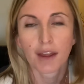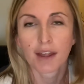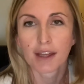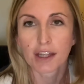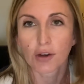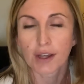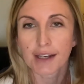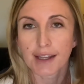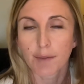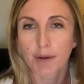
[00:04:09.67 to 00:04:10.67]
You can
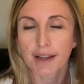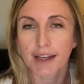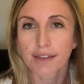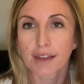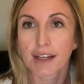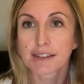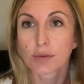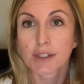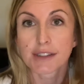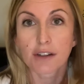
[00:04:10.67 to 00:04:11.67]
keep it like this
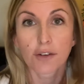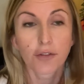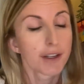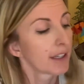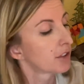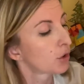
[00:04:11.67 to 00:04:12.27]
when it's all finished,